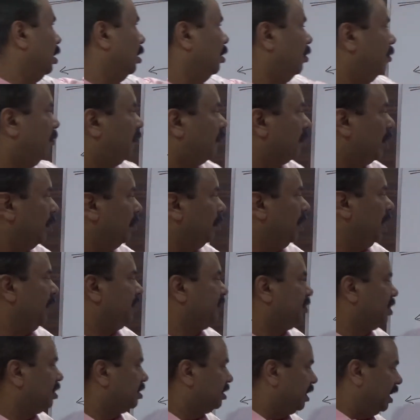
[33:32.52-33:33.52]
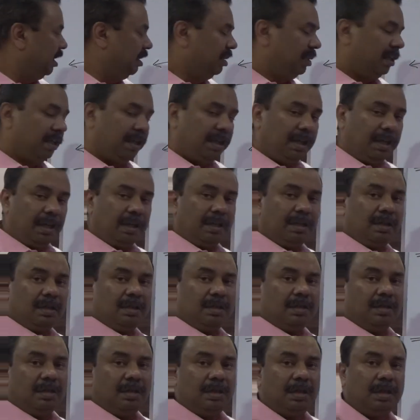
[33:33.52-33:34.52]
From left hand side,
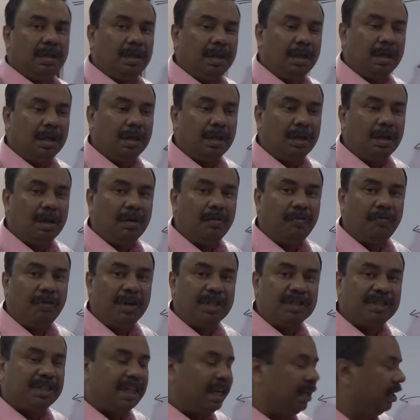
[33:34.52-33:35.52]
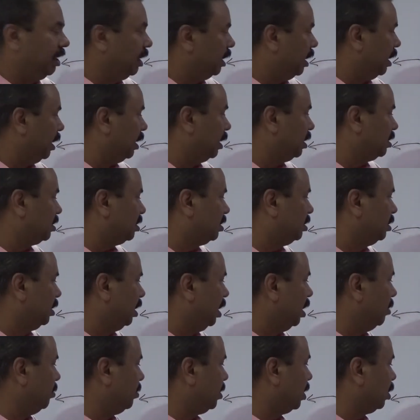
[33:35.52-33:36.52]
one side it is
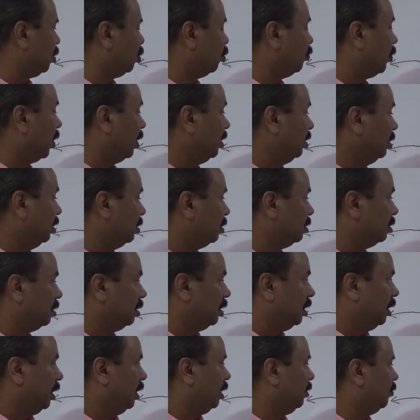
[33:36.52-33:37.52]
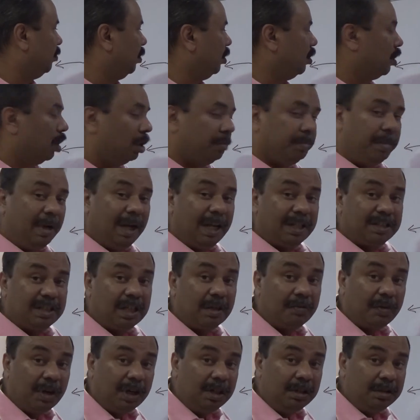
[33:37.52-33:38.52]
limited to 1, it will not be less
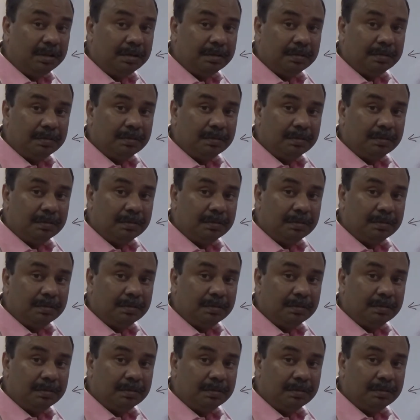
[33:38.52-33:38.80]
than 1.